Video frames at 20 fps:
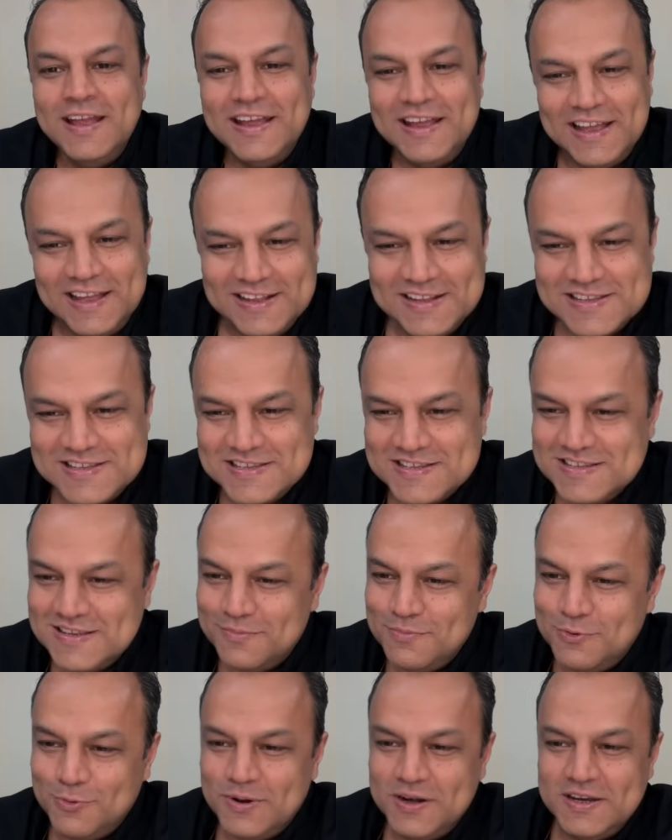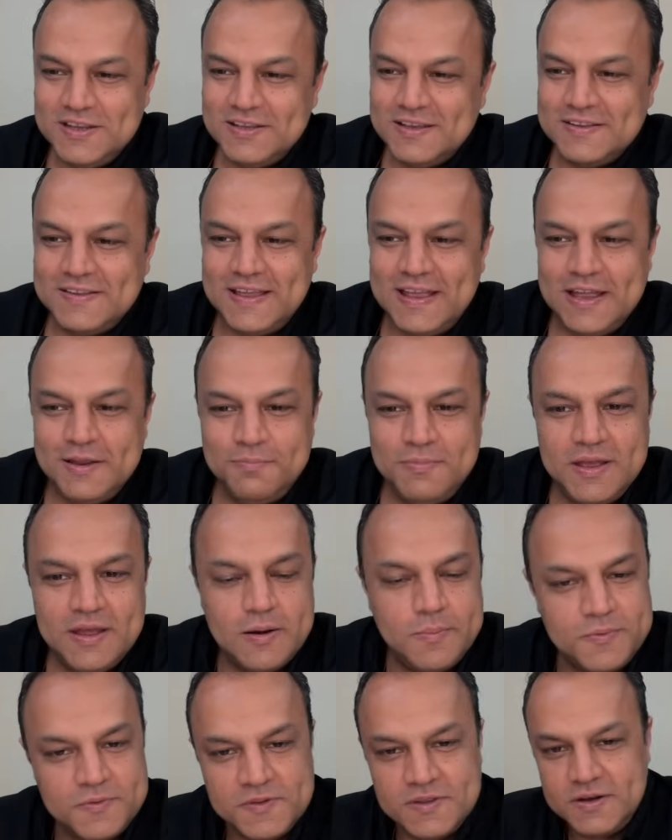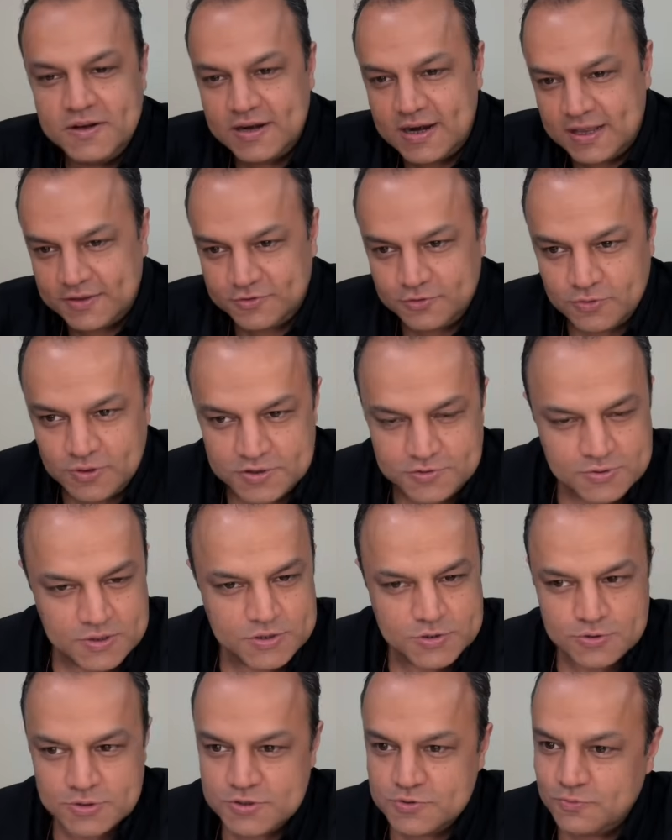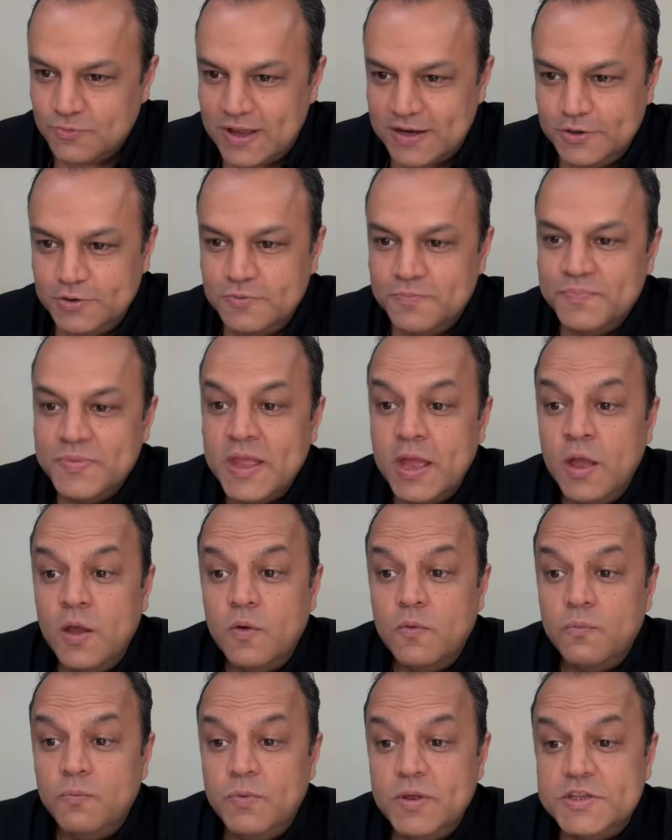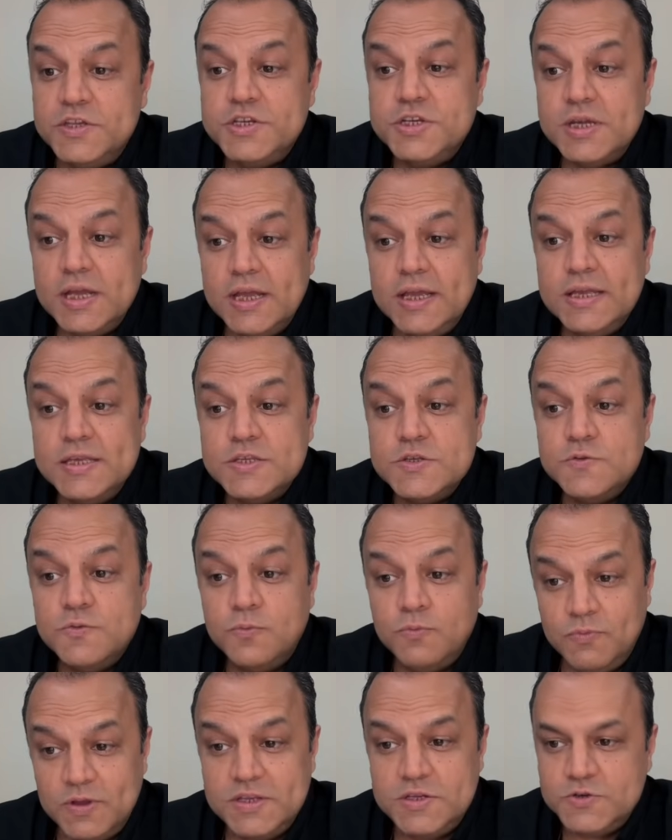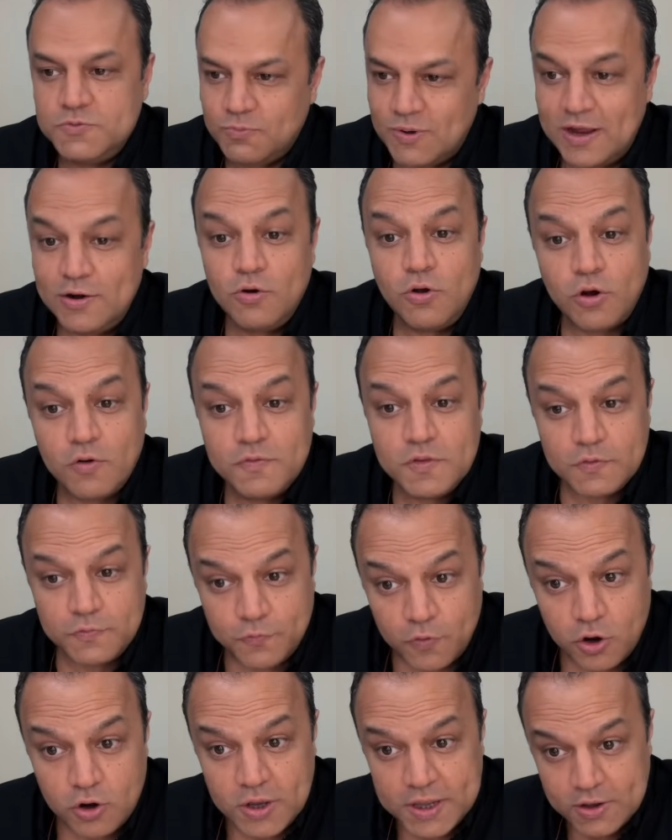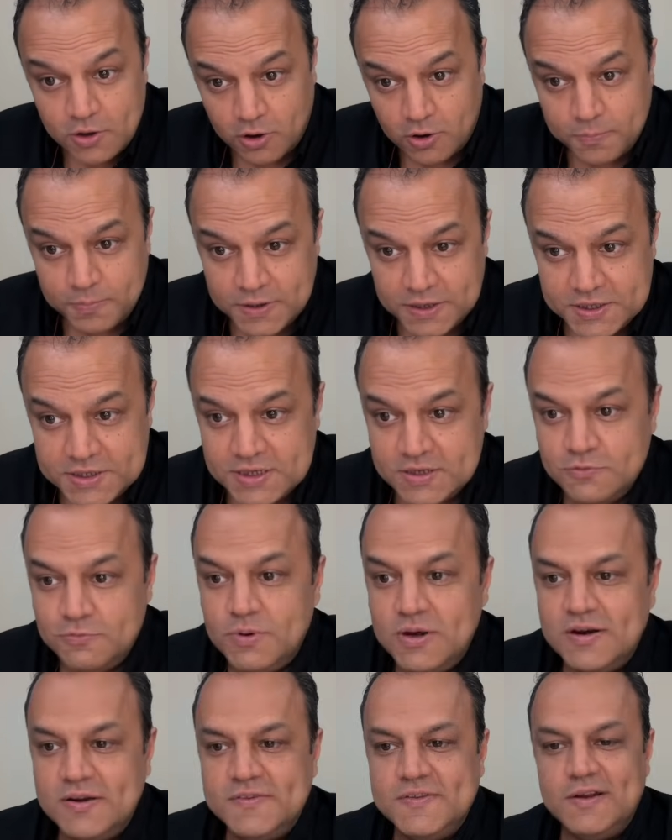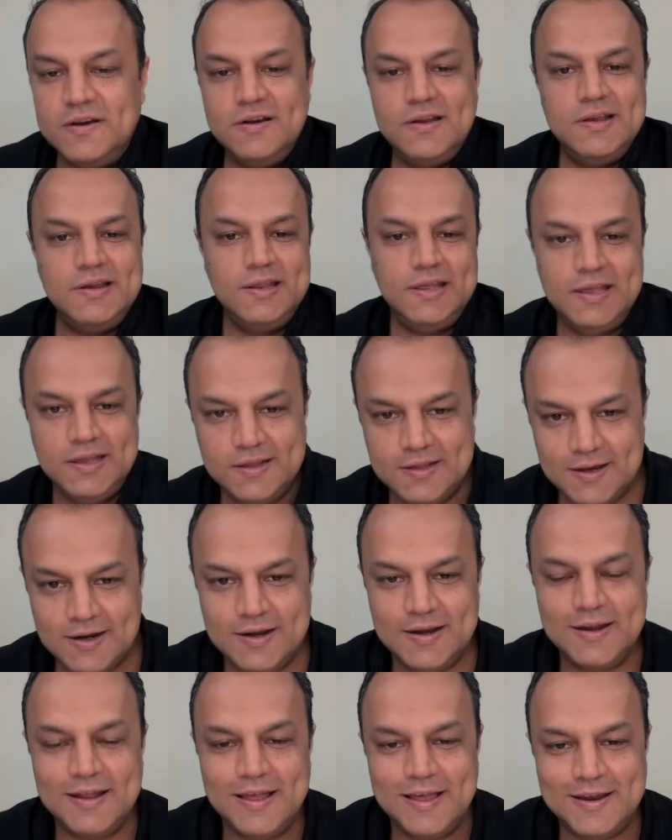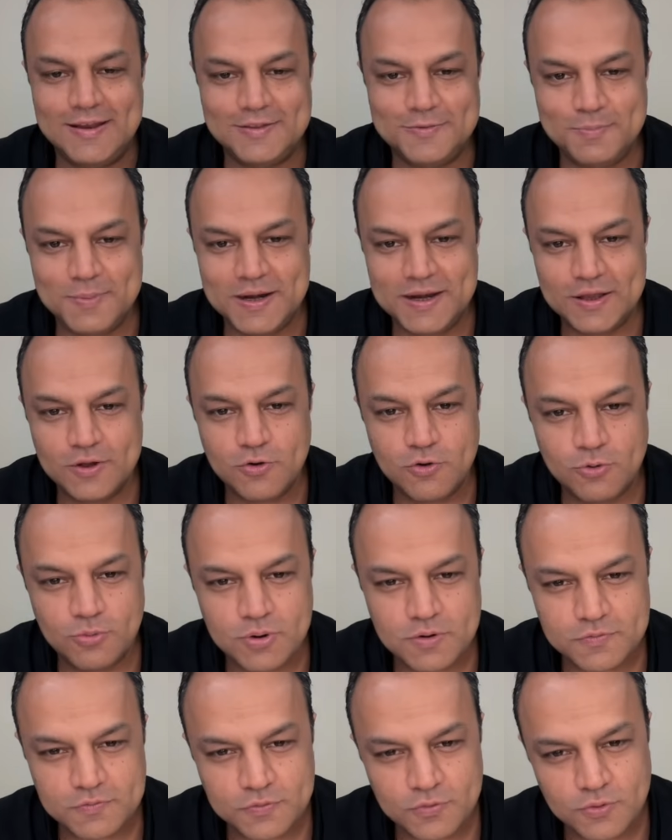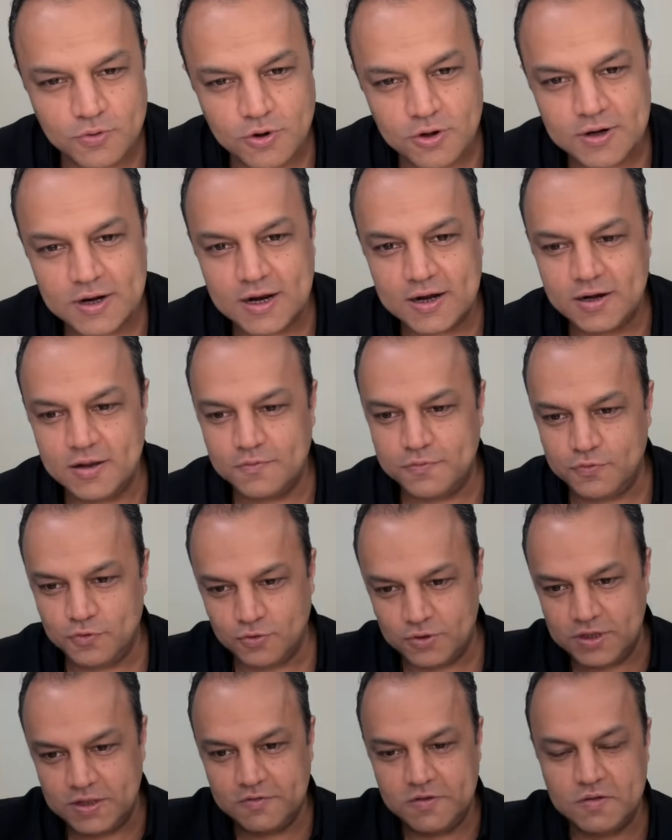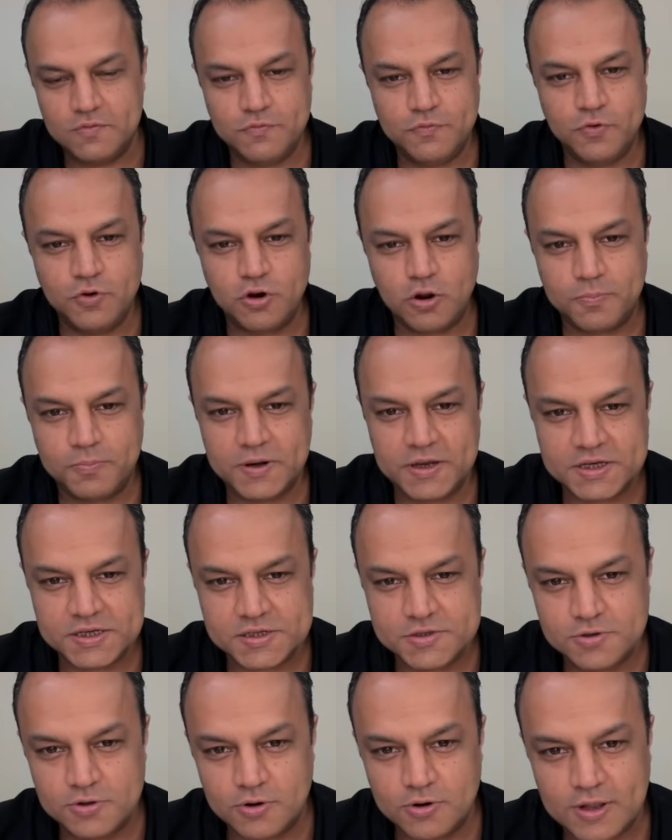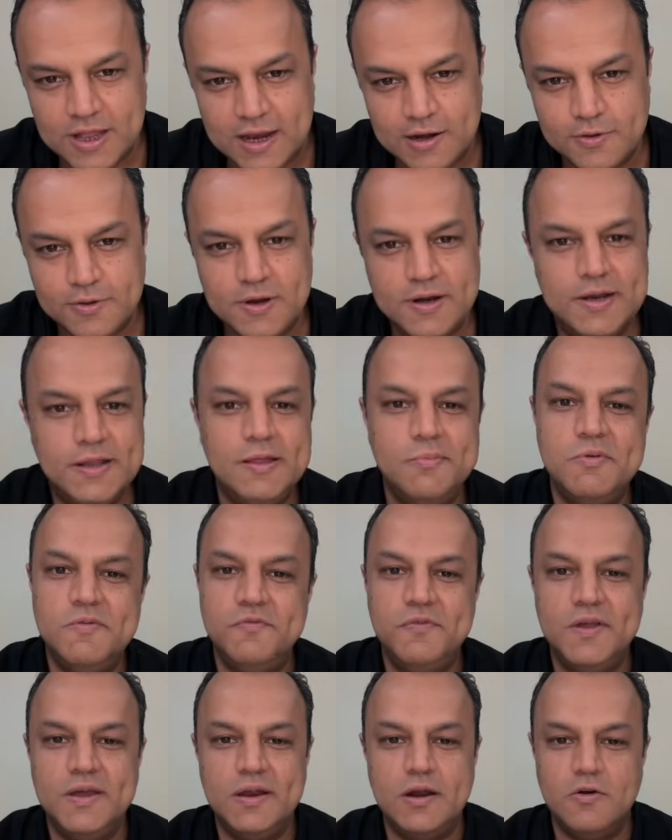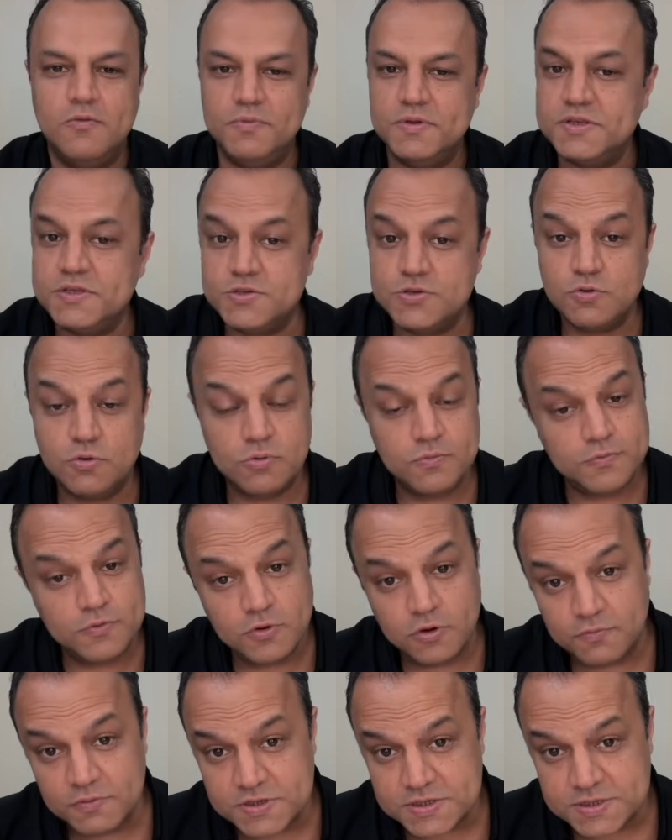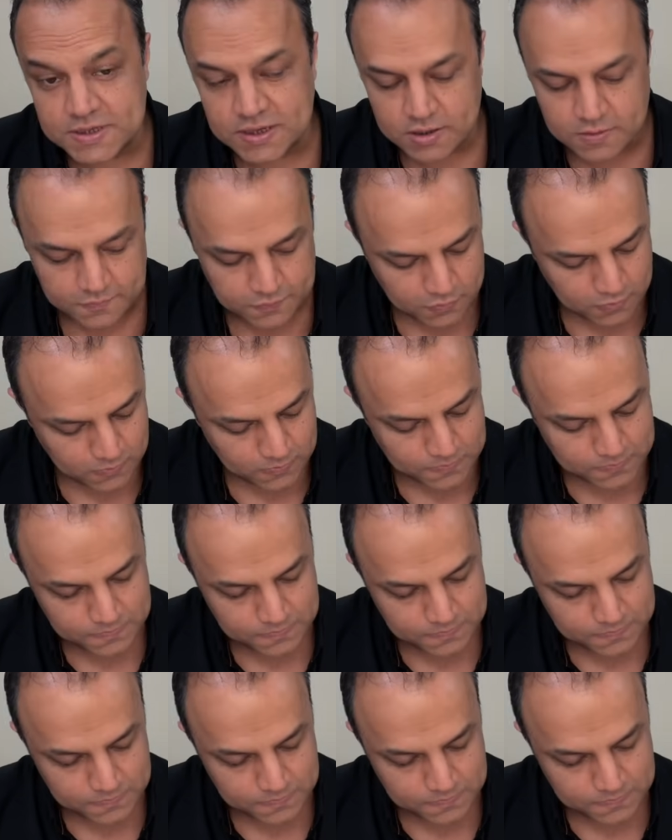In this system, two integers A and B are represented as so and so and so and so value. Which one of the following operations will result in either an arithmetic overflow or underflow? They've given 4 operations. You've got to calculate them and figure out which is overflow or which is underflow.